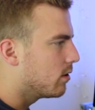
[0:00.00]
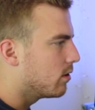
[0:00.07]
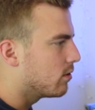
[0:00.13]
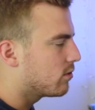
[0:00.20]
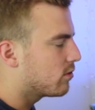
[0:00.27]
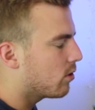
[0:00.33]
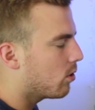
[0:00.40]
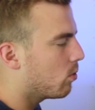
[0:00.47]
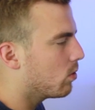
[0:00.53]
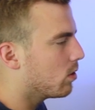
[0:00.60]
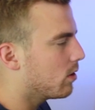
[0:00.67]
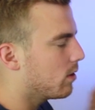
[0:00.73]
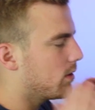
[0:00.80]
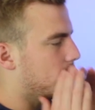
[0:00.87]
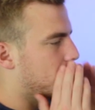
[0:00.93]
So
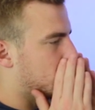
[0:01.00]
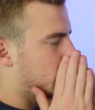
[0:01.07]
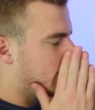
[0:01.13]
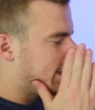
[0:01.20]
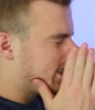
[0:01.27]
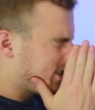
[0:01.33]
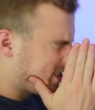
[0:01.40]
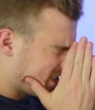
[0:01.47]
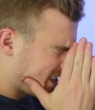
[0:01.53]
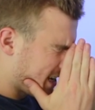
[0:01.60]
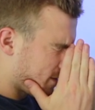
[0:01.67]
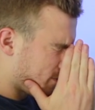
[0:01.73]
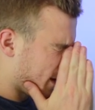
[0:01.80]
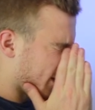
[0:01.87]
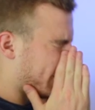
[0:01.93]
let's just
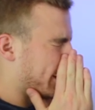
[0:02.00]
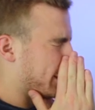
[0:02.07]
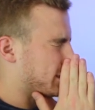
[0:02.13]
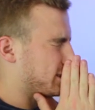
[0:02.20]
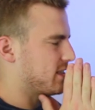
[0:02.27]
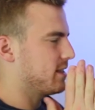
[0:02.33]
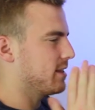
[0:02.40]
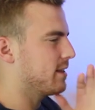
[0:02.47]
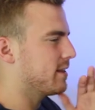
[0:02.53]
think about this.